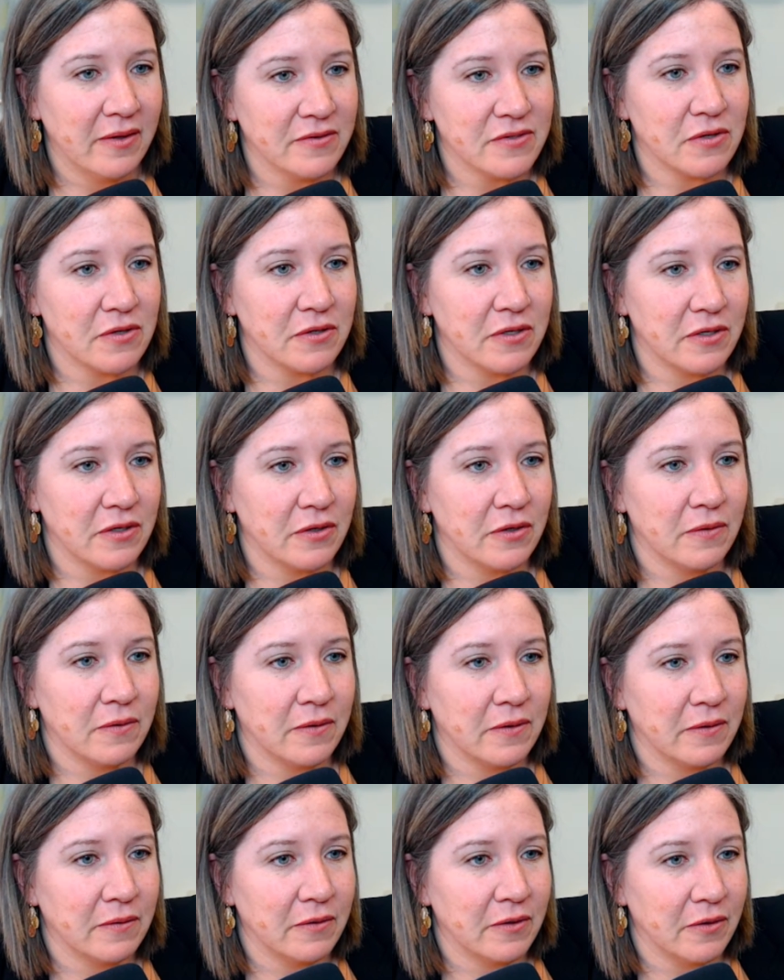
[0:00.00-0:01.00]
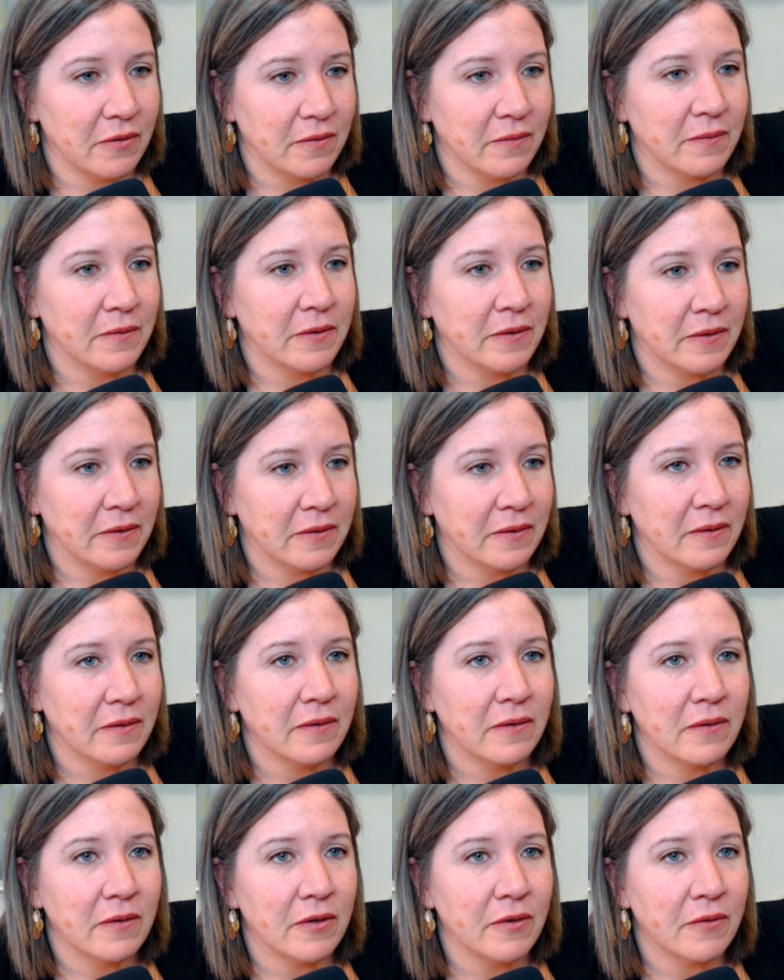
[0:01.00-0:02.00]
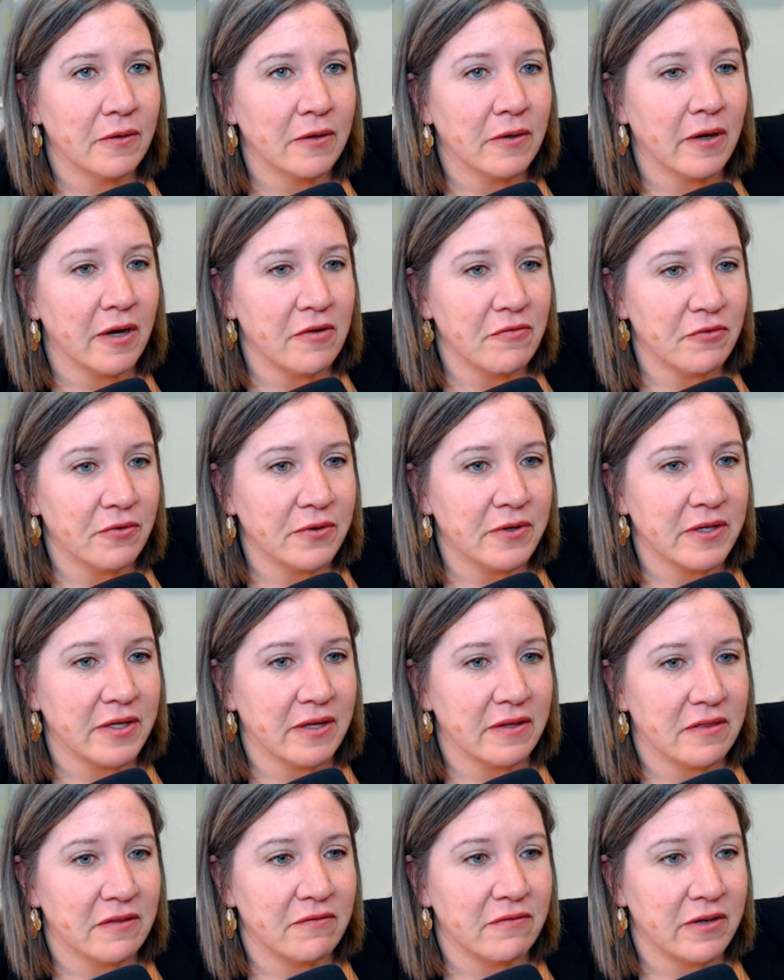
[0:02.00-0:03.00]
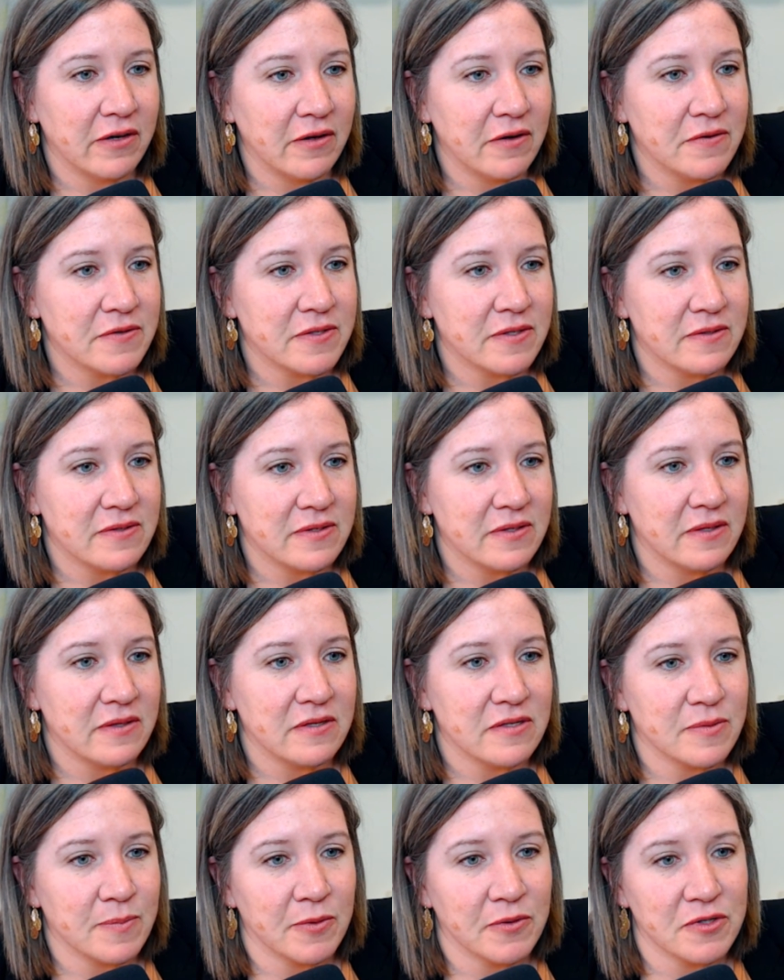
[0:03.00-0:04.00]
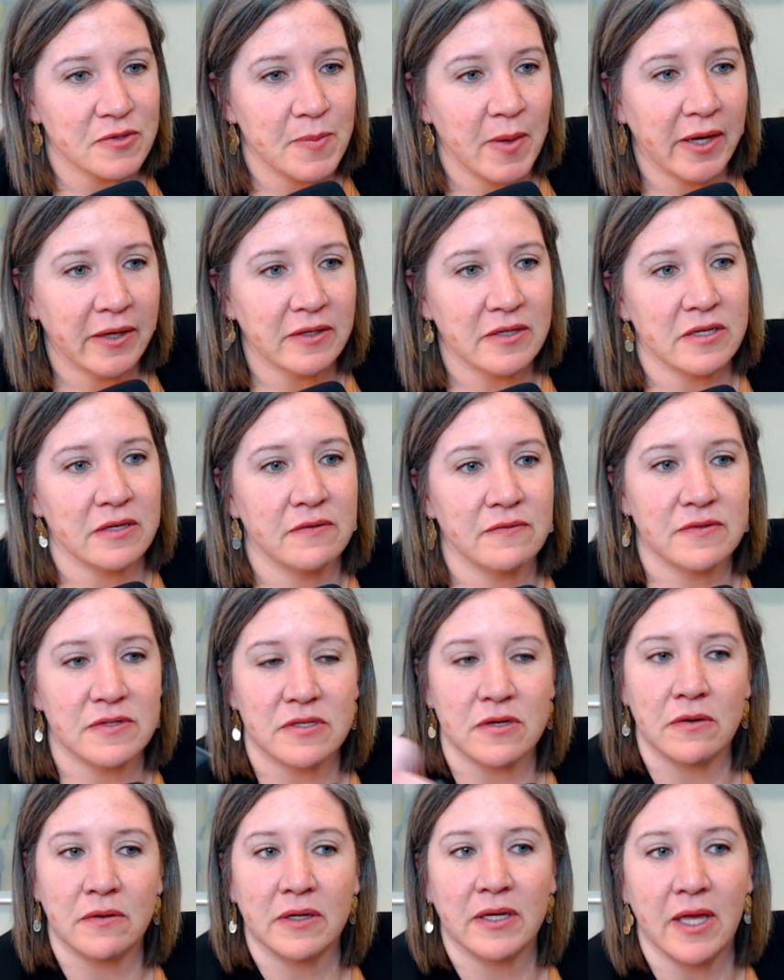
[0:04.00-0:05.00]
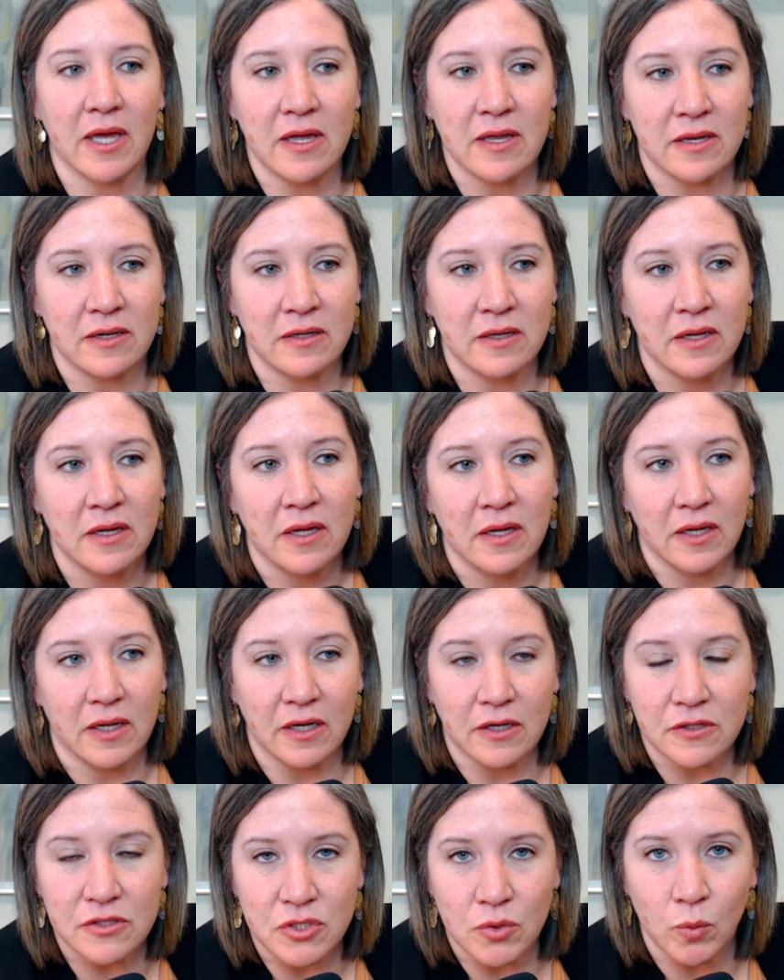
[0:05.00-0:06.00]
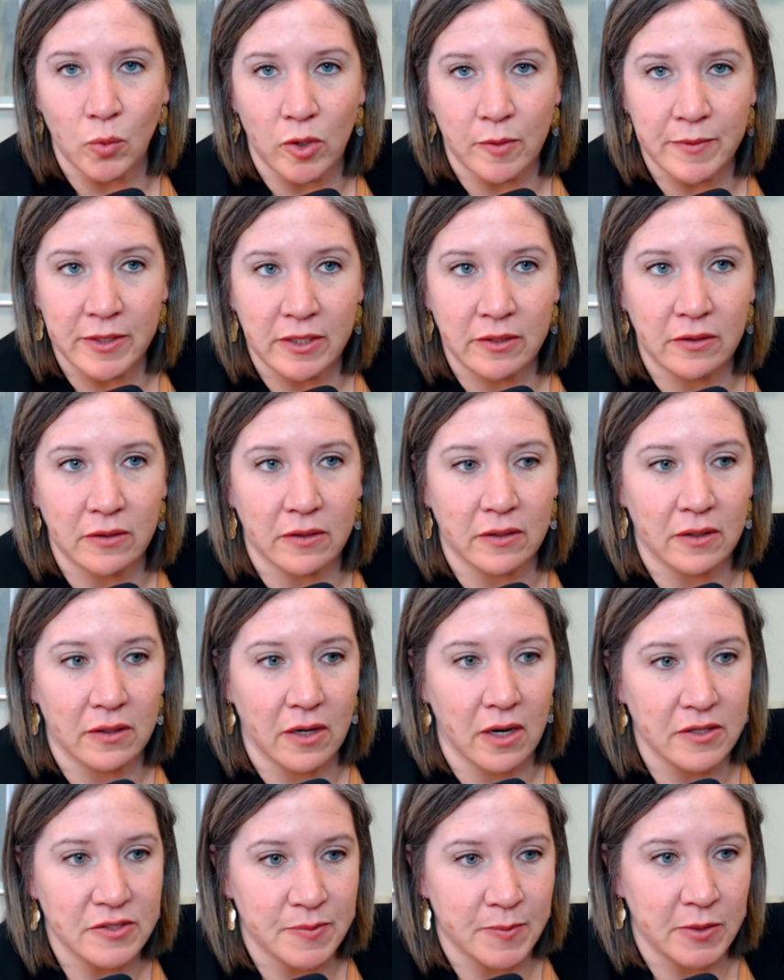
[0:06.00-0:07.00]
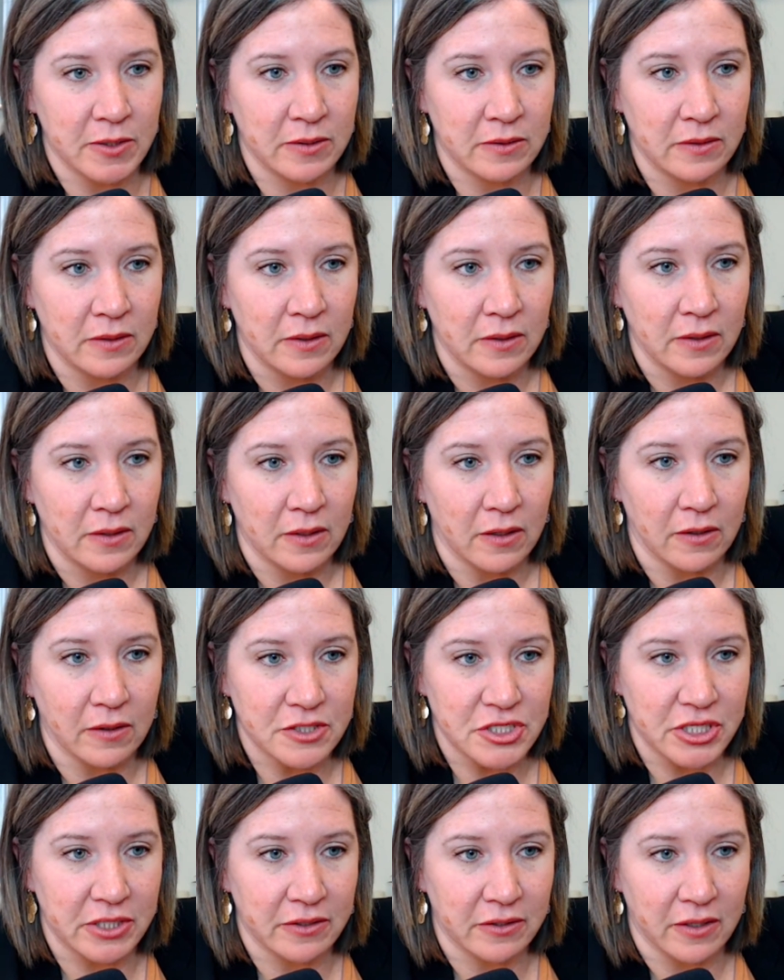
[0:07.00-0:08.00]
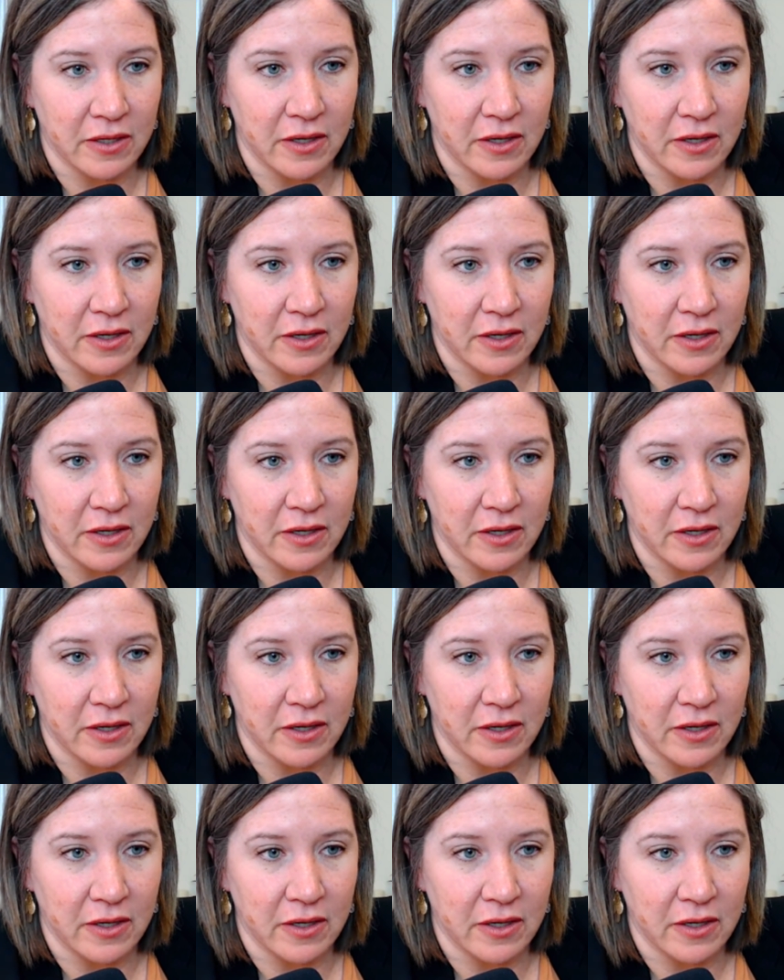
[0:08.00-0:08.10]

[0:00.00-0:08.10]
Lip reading: So you're grateful to get the videos and see this perspective. So again, here's a woman, her husband sent